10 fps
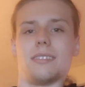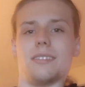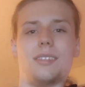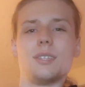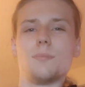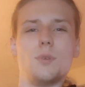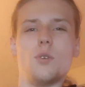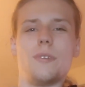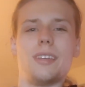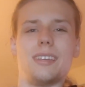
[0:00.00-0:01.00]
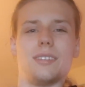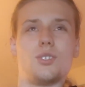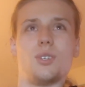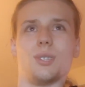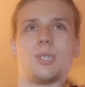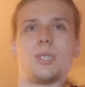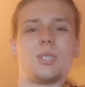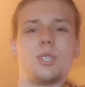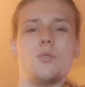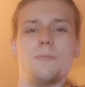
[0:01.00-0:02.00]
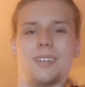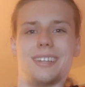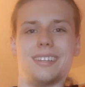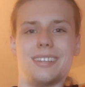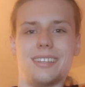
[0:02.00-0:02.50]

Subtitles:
This movie is just stupid.